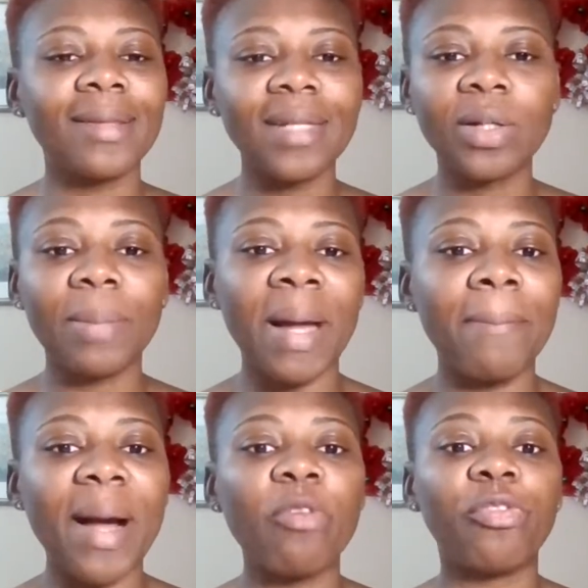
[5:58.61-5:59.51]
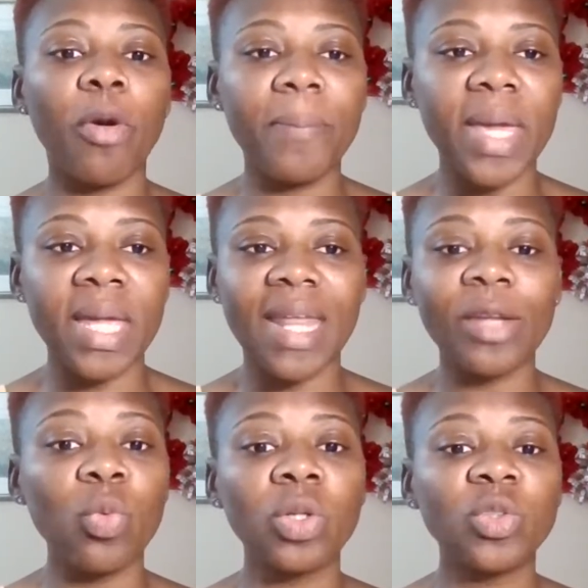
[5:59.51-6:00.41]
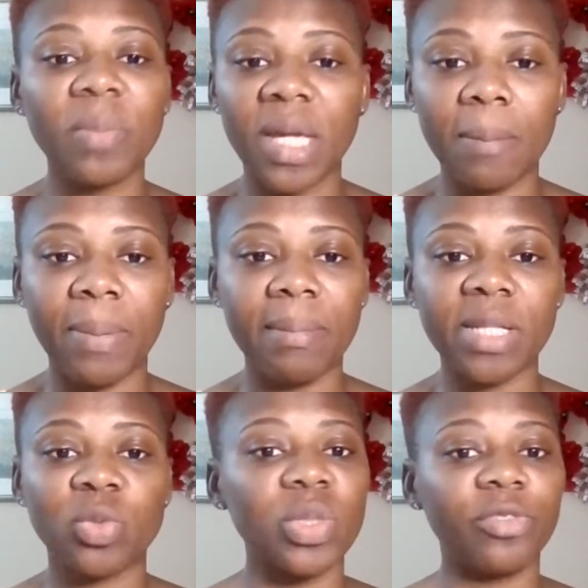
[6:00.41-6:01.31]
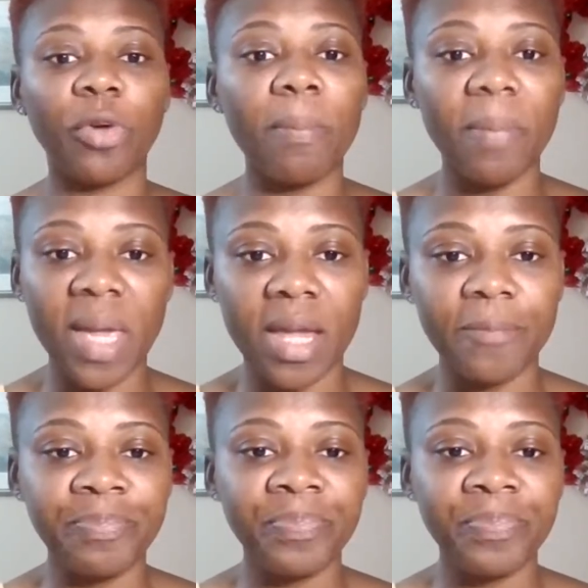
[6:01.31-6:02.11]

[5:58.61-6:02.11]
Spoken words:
tell them about Form A, that you want to make a payment with Form A.